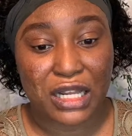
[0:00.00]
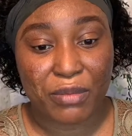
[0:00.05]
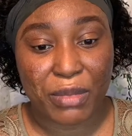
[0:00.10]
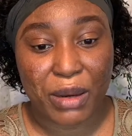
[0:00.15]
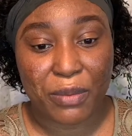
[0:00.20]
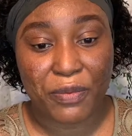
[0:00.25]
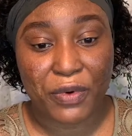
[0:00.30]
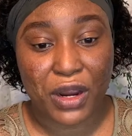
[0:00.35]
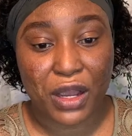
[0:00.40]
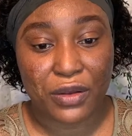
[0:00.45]
my
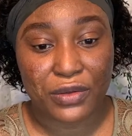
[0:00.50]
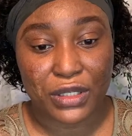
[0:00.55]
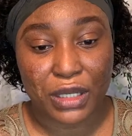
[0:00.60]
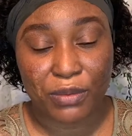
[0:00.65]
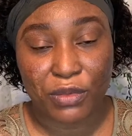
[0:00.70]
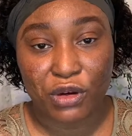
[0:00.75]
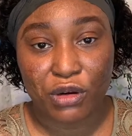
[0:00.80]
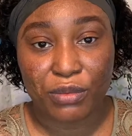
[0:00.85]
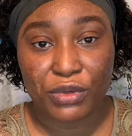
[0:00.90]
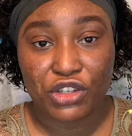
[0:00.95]
brows, I'm going
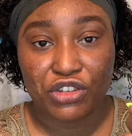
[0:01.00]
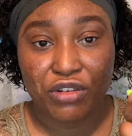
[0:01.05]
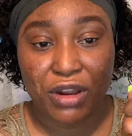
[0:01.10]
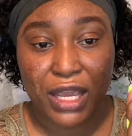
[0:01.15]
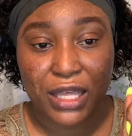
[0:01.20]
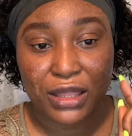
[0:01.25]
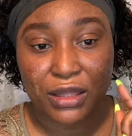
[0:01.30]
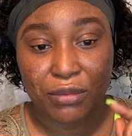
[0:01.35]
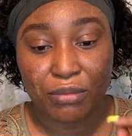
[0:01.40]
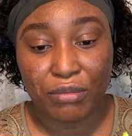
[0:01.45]
to be trying
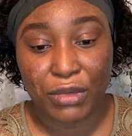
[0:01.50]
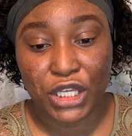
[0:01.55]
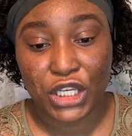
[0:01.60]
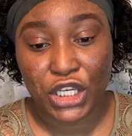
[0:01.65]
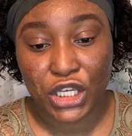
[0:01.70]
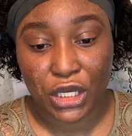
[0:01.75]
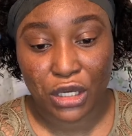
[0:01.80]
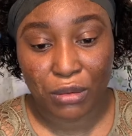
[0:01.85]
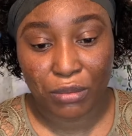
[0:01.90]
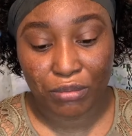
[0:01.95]
the
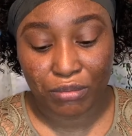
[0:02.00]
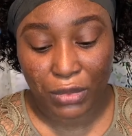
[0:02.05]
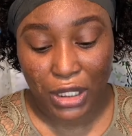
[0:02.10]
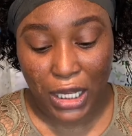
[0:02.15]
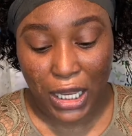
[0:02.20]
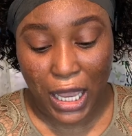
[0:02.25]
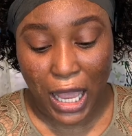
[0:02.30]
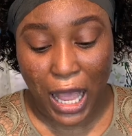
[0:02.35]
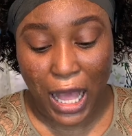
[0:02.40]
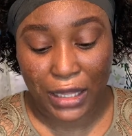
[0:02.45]
medium
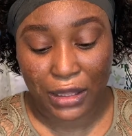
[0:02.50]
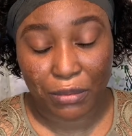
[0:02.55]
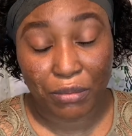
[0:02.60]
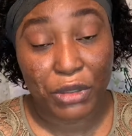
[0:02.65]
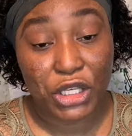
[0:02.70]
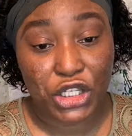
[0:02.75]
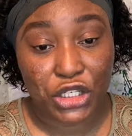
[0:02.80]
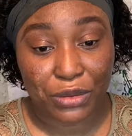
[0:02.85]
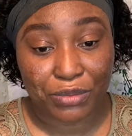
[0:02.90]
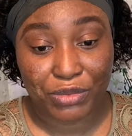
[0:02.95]
and the
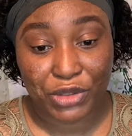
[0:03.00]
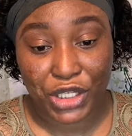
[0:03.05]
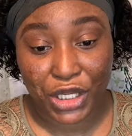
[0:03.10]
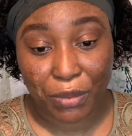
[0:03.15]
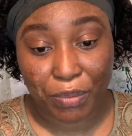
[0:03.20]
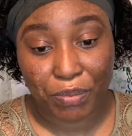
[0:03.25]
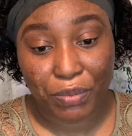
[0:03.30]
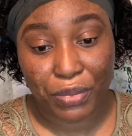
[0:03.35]
medium deep,